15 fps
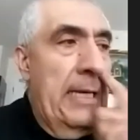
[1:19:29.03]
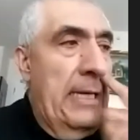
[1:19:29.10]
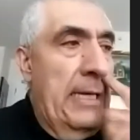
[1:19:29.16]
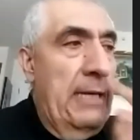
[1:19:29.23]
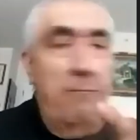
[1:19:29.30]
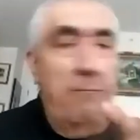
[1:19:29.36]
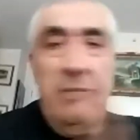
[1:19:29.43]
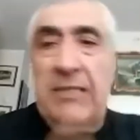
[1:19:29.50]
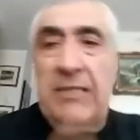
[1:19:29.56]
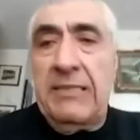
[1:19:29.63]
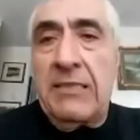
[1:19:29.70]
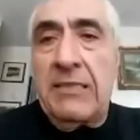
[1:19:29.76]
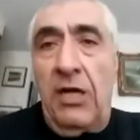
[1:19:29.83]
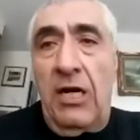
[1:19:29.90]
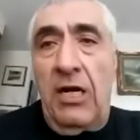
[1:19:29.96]
a
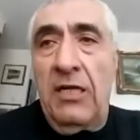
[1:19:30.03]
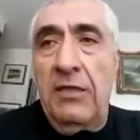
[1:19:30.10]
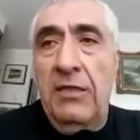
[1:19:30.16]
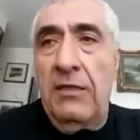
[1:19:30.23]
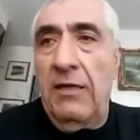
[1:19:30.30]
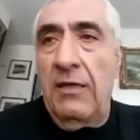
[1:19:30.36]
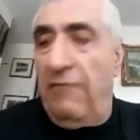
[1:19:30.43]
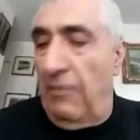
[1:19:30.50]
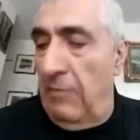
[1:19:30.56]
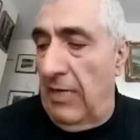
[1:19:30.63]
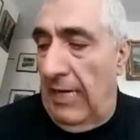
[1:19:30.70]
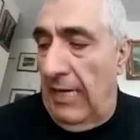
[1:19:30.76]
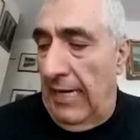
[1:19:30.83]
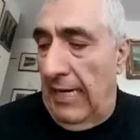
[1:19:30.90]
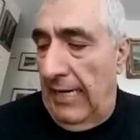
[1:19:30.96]
business card from a
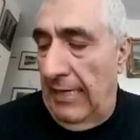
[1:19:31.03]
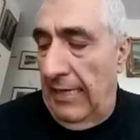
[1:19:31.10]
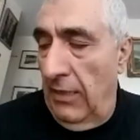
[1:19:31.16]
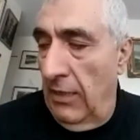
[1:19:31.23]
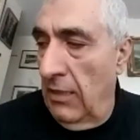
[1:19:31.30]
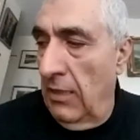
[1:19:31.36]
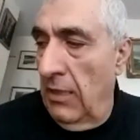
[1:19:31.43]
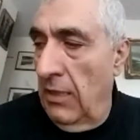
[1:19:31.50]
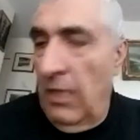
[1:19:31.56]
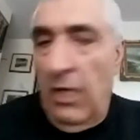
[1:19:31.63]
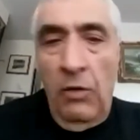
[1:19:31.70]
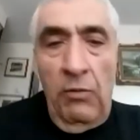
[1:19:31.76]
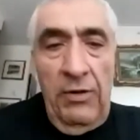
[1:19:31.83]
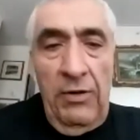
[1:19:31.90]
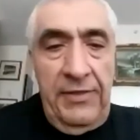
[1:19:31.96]
guy
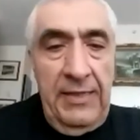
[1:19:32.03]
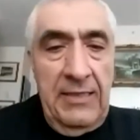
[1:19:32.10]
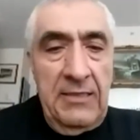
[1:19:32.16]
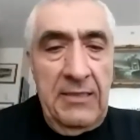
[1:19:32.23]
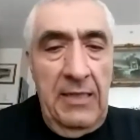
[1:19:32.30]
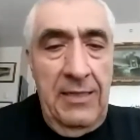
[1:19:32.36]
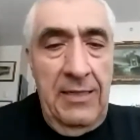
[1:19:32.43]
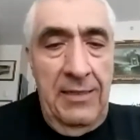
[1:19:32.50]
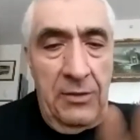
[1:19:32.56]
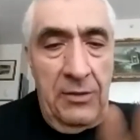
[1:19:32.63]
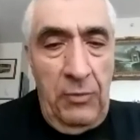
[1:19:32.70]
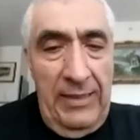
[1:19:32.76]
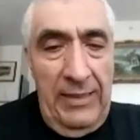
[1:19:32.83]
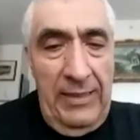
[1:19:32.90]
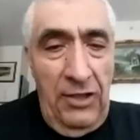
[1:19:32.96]
with uh,
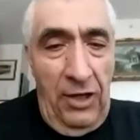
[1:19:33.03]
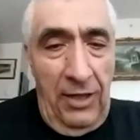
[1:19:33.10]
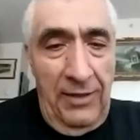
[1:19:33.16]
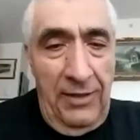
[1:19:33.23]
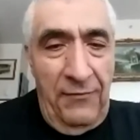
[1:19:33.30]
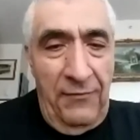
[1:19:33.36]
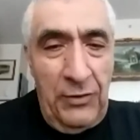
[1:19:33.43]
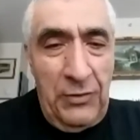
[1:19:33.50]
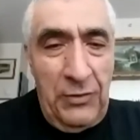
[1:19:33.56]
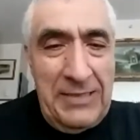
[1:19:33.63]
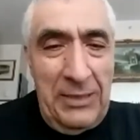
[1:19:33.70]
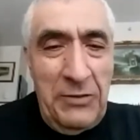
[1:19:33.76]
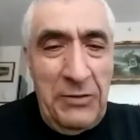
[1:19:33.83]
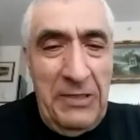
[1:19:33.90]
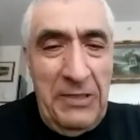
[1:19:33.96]
$20 for two
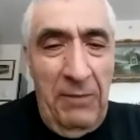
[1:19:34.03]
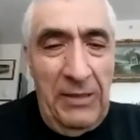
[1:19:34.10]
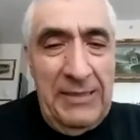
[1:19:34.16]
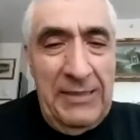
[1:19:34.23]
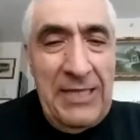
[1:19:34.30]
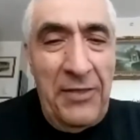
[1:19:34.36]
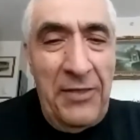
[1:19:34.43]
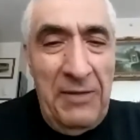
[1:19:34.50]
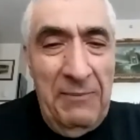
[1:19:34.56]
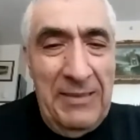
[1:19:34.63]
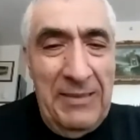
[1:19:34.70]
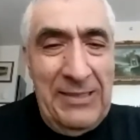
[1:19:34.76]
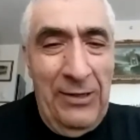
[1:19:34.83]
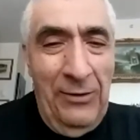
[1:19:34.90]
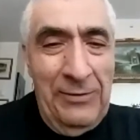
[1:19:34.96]
sandwiches he bought, he said, three
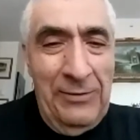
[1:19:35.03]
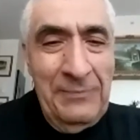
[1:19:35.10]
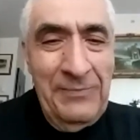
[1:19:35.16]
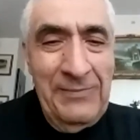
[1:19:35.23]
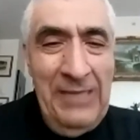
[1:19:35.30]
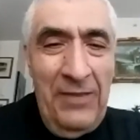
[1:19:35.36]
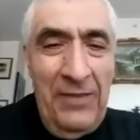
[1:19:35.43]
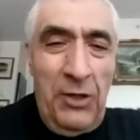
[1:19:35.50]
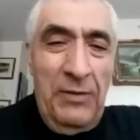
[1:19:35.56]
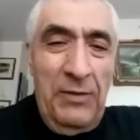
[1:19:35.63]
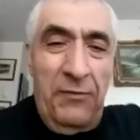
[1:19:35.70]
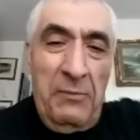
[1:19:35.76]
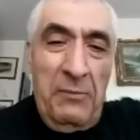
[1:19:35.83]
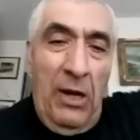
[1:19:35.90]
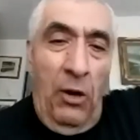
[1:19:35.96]
months ago. Throw mm. it hmm.
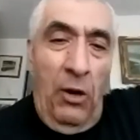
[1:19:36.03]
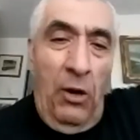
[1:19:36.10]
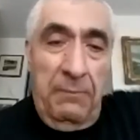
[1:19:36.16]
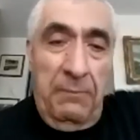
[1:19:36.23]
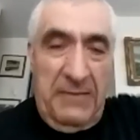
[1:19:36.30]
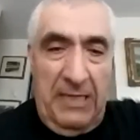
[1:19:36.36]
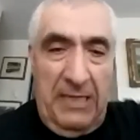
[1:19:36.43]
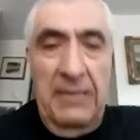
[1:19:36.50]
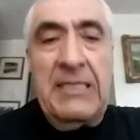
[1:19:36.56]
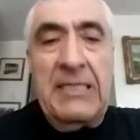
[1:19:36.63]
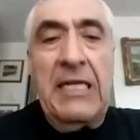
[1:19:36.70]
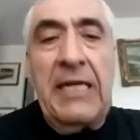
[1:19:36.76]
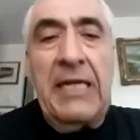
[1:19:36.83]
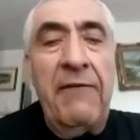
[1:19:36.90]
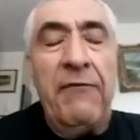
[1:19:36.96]
from the hole. He said,
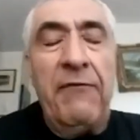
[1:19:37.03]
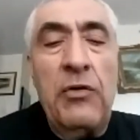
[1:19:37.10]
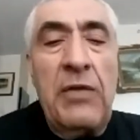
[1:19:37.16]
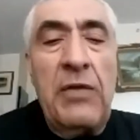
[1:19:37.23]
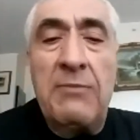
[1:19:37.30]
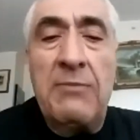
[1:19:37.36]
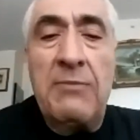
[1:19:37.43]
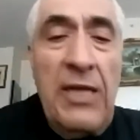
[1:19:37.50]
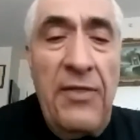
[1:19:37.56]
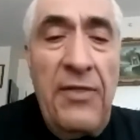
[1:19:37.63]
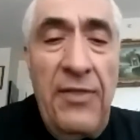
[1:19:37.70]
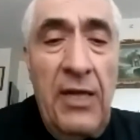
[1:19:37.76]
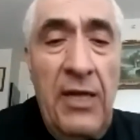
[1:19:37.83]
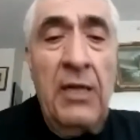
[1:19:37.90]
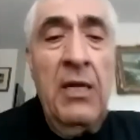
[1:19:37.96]
I came a few times, you're not
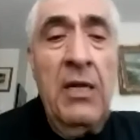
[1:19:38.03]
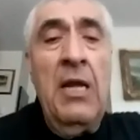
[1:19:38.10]
there.